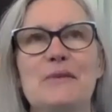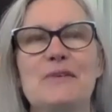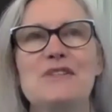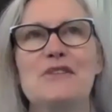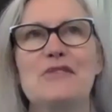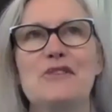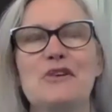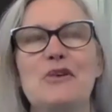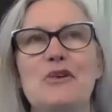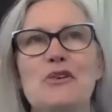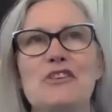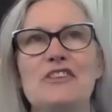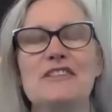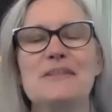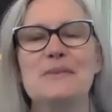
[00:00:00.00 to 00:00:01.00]
off the hook
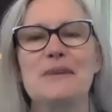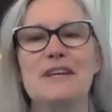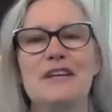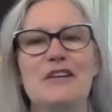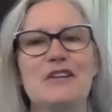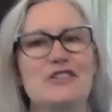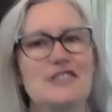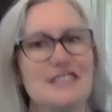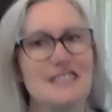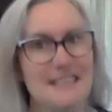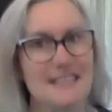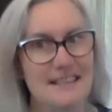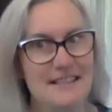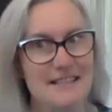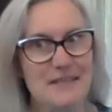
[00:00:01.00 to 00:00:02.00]
this week because you didn't
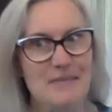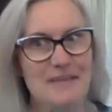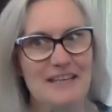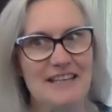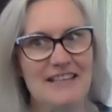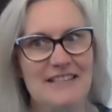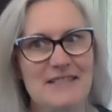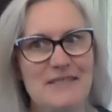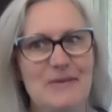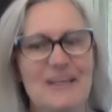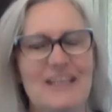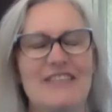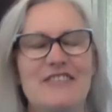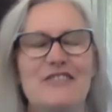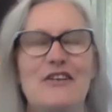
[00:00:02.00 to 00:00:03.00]
ask me last week.
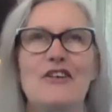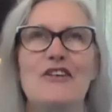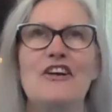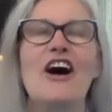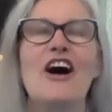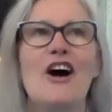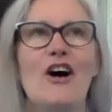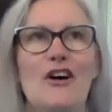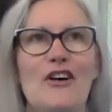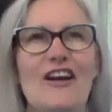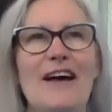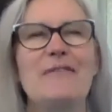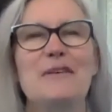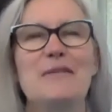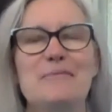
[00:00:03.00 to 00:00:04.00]
So, all
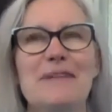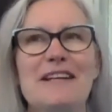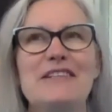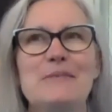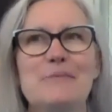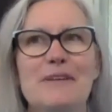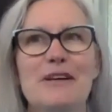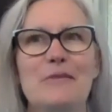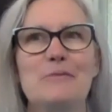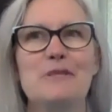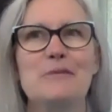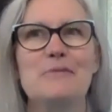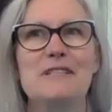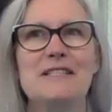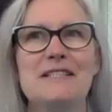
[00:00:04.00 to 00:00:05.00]
right, what makes me
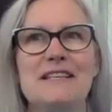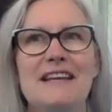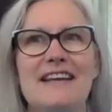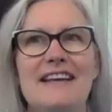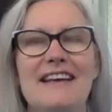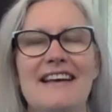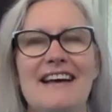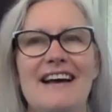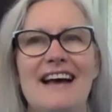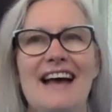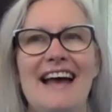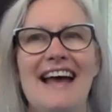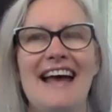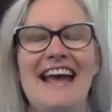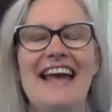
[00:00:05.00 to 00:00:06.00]
optimistic
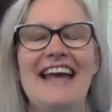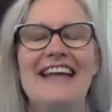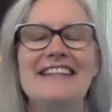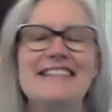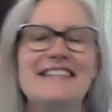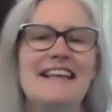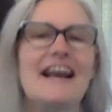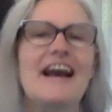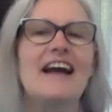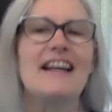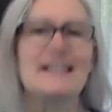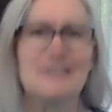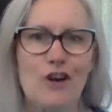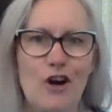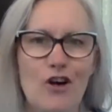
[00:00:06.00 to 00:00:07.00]
is that I
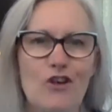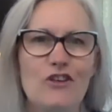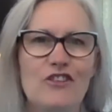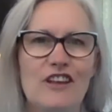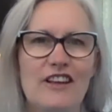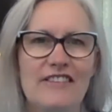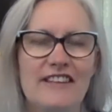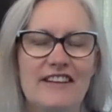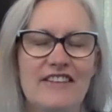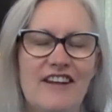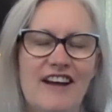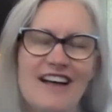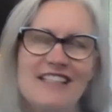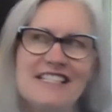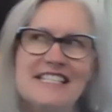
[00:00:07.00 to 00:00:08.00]
know that there are
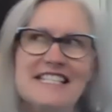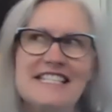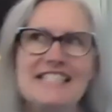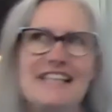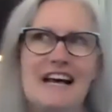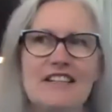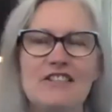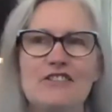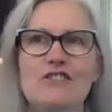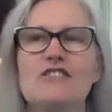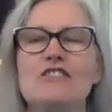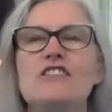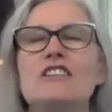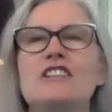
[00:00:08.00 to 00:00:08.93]
subtle